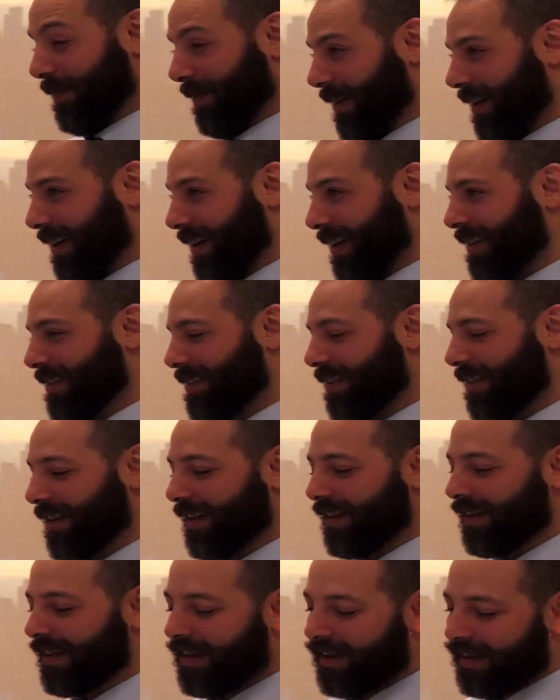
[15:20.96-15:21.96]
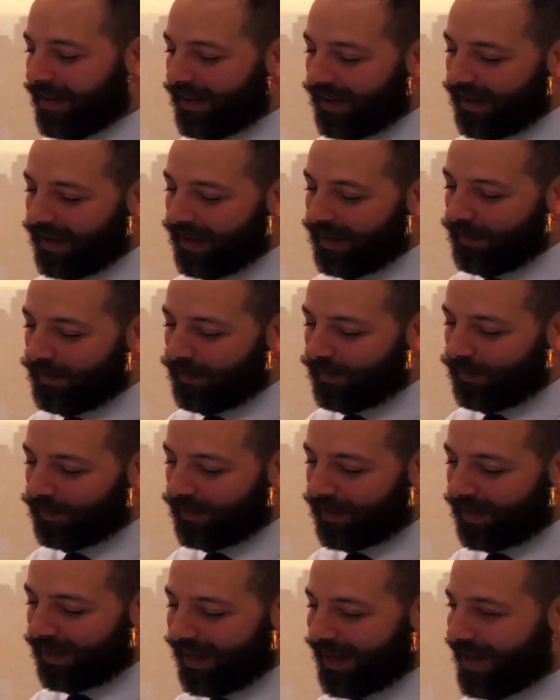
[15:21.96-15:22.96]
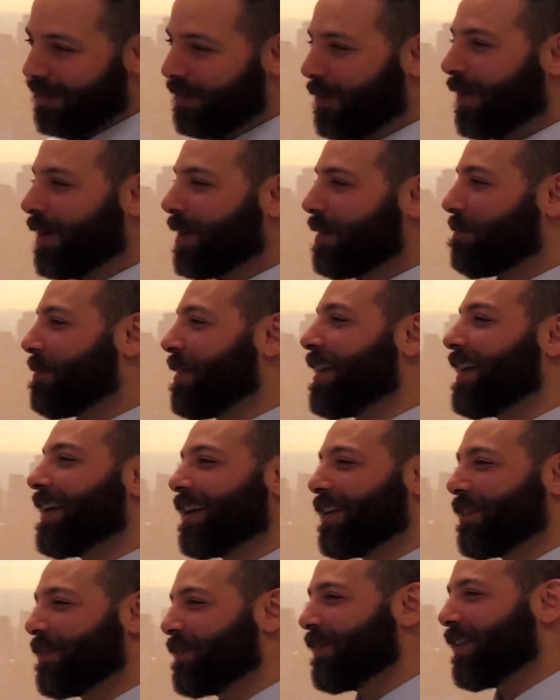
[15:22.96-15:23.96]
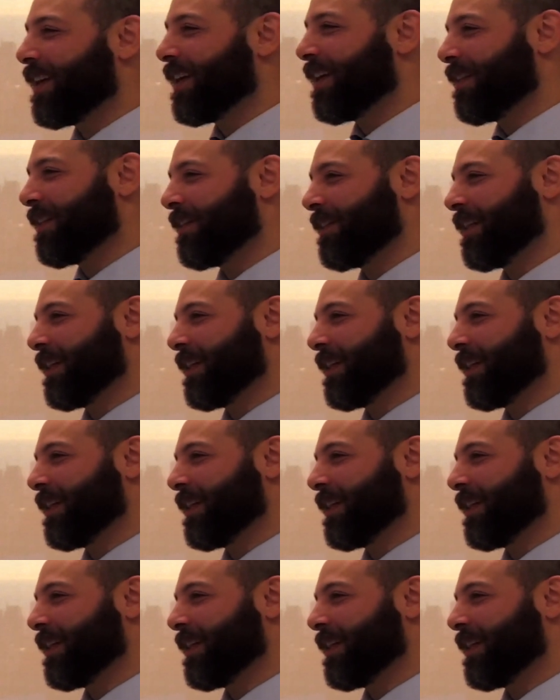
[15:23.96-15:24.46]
is why I asked that. They had won a pig at a fair,